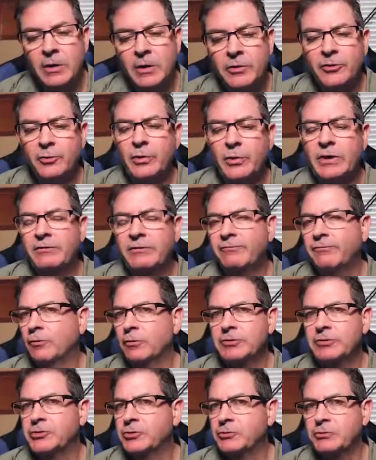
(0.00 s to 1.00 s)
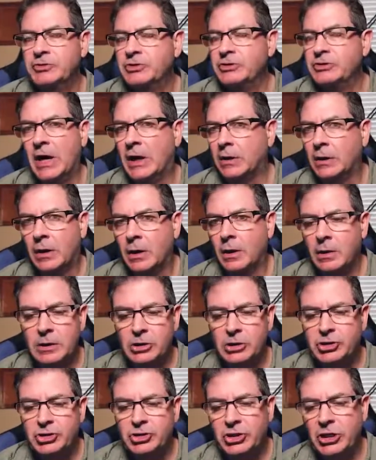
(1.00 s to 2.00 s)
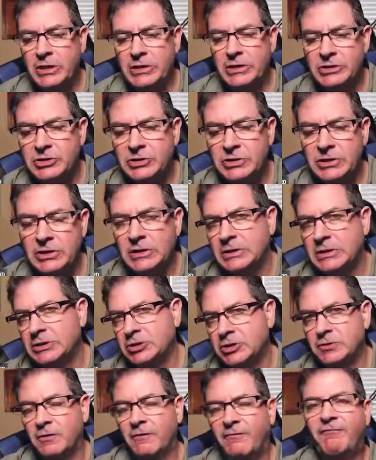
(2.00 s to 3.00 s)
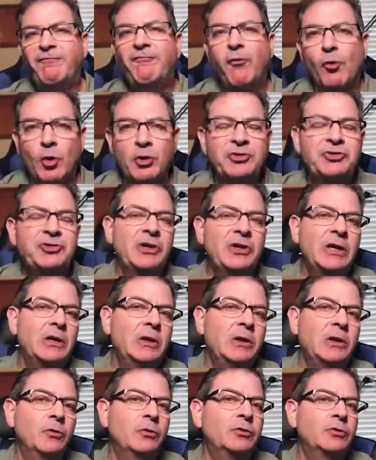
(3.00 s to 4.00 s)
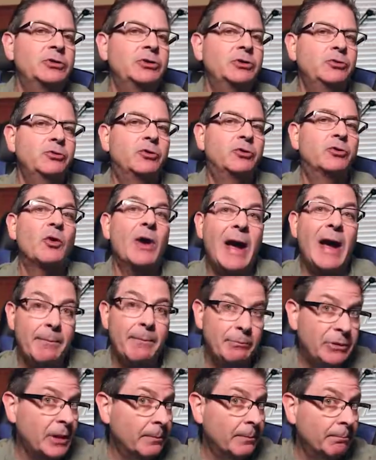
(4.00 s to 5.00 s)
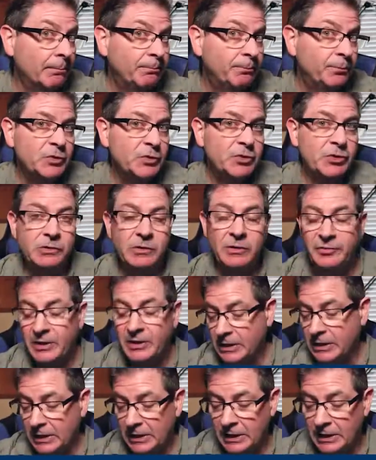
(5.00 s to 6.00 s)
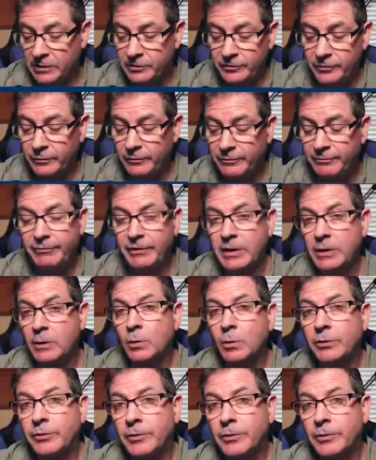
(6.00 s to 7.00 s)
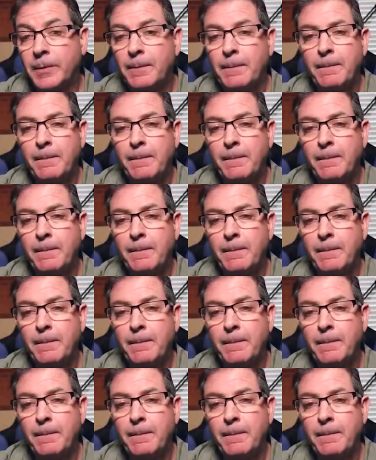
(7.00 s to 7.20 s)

The reinforcer is not getting chased, it's forcing you to grab them so that they can get into a fight with you.